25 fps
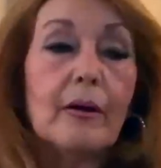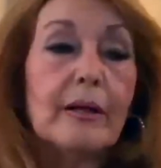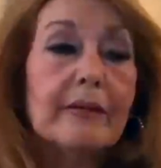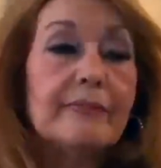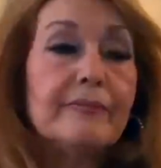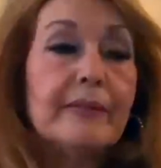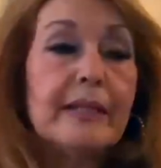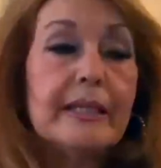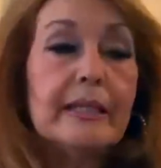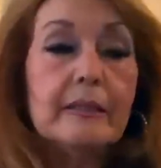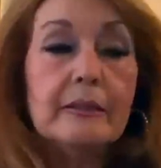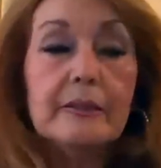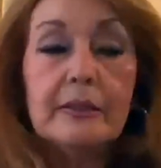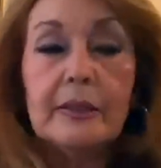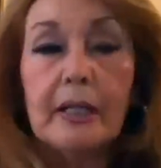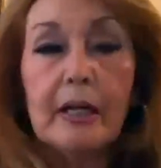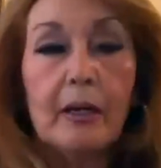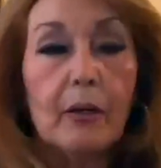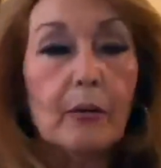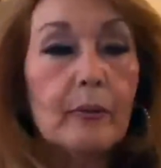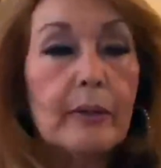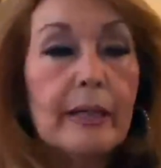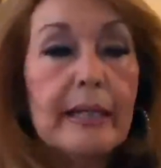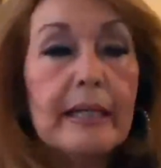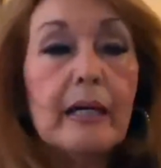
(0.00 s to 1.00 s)
if he, you
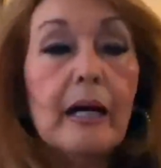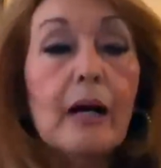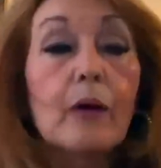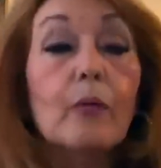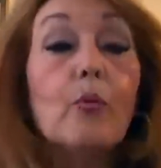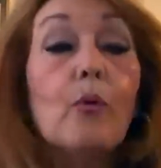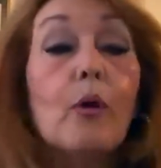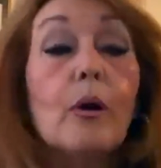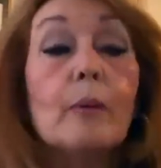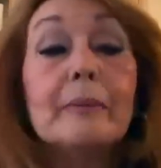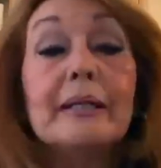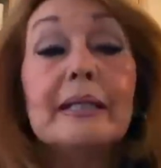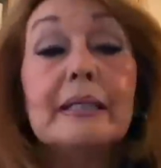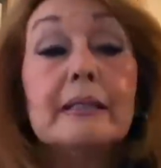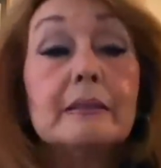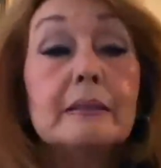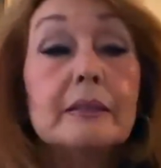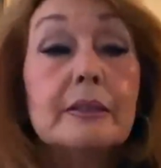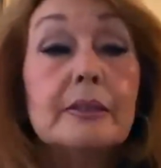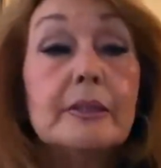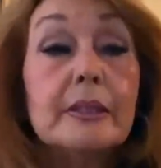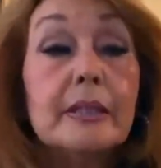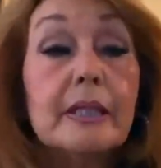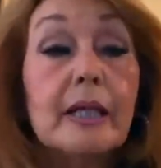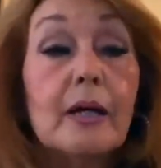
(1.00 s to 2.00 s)
know, a woman,
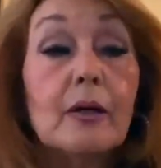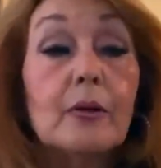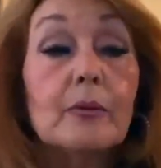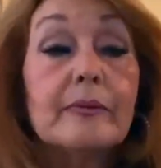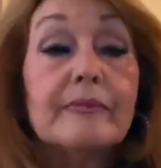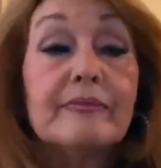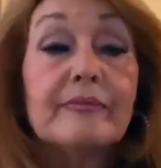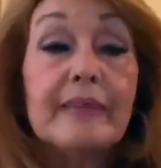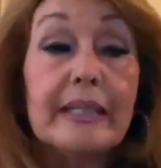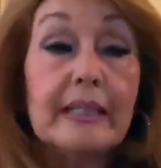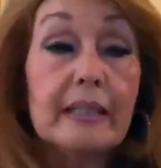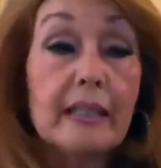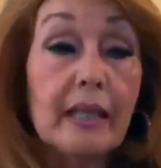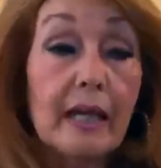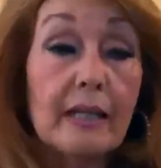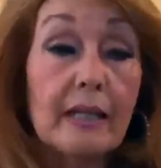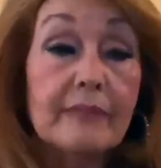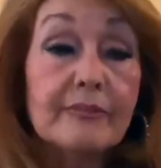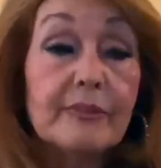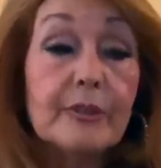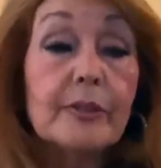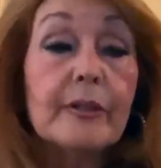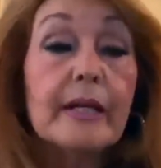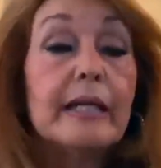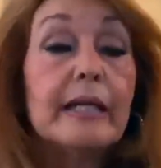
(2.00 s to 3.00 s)
you know, if he
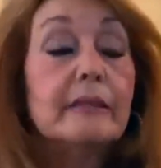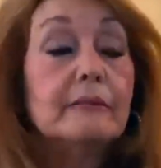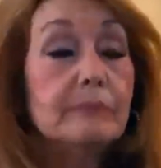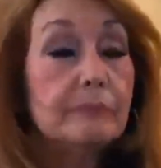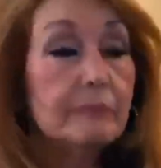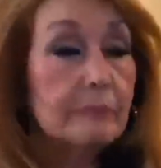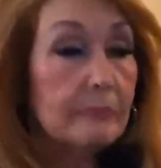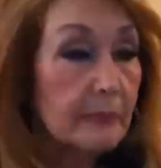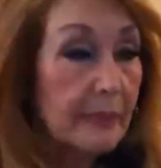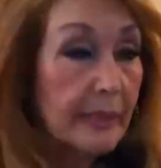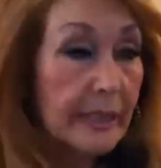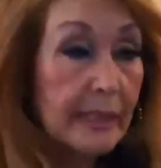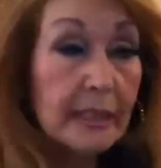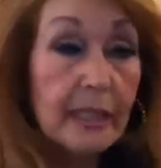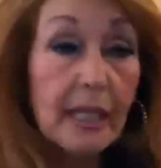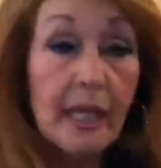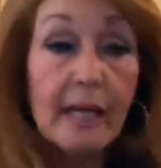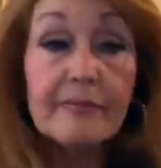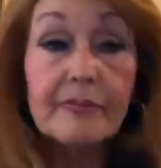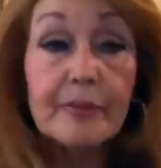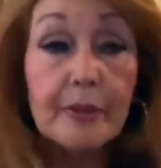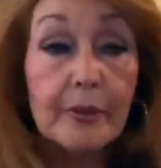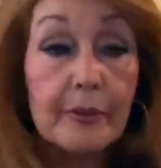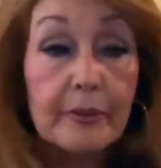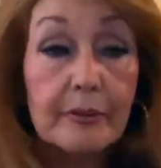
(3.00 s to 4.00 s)
loved her, he
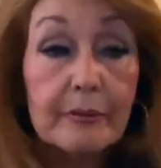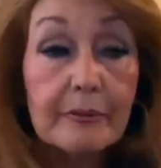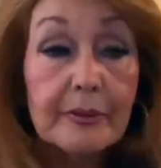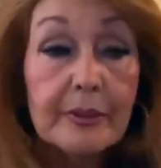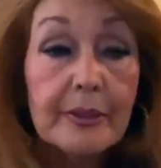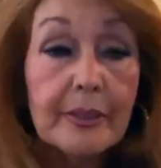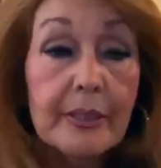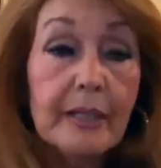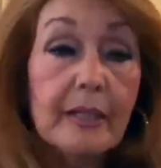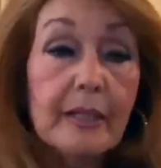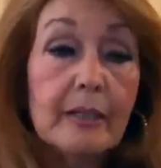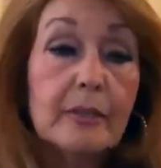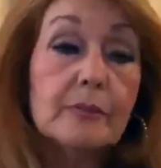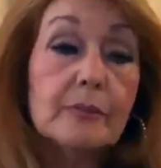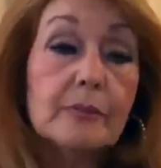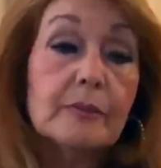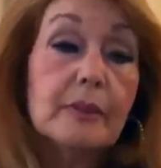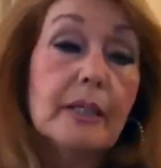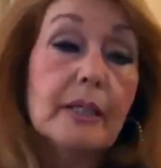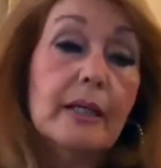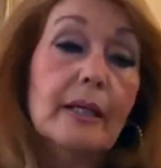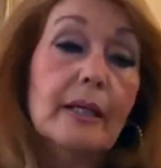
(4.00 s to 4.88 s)
loved her, you know.